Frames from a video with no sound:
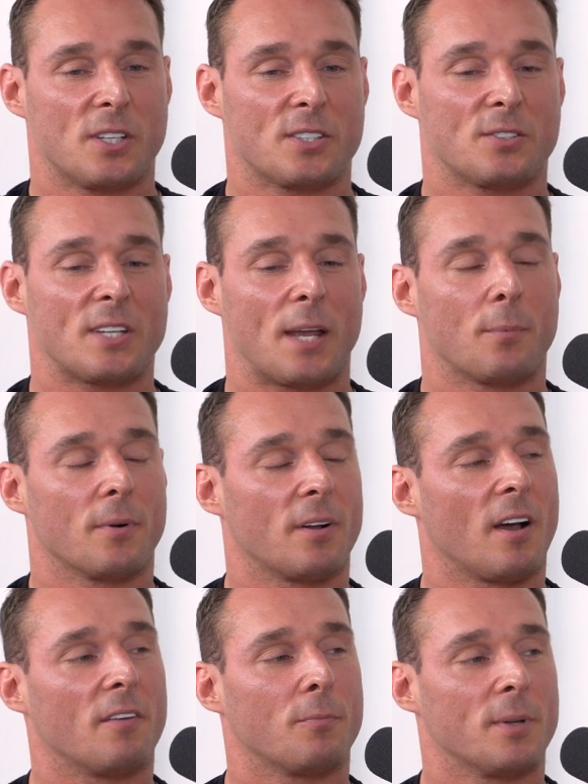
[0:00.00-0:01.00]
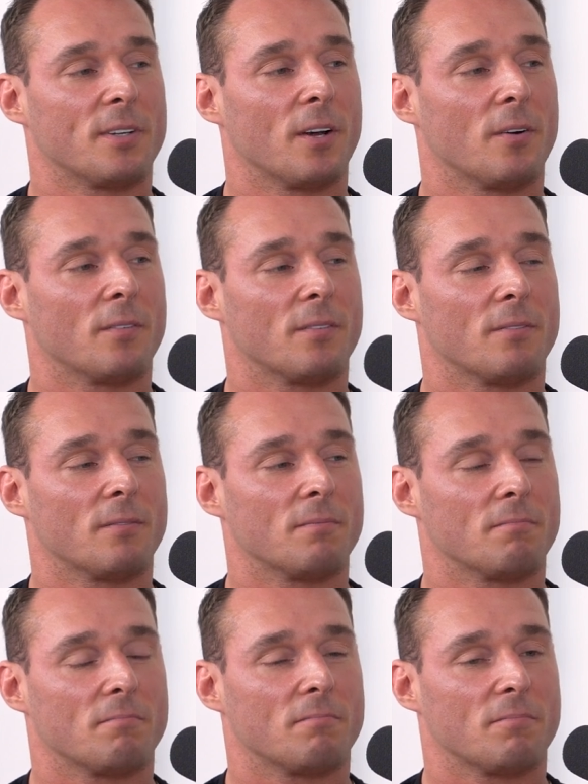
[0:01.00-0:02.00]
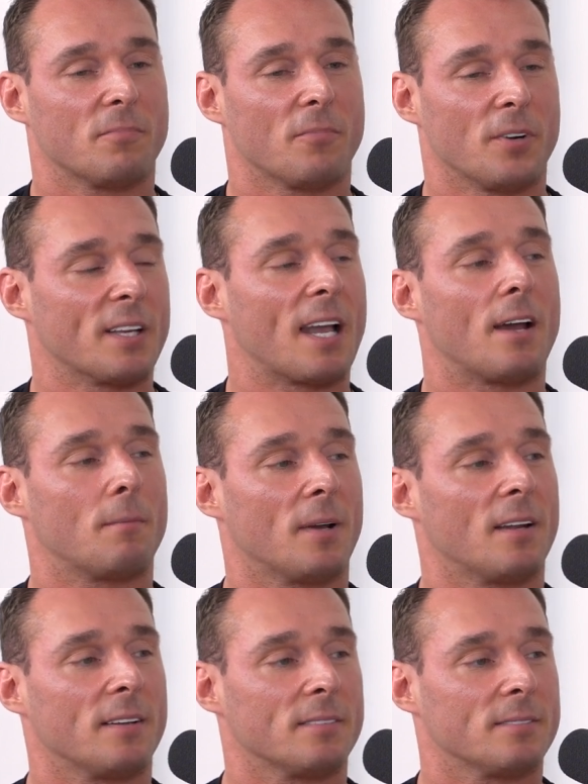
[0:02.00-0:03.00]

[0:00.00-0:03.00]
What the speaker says: just taper it off, but don't freak out about it.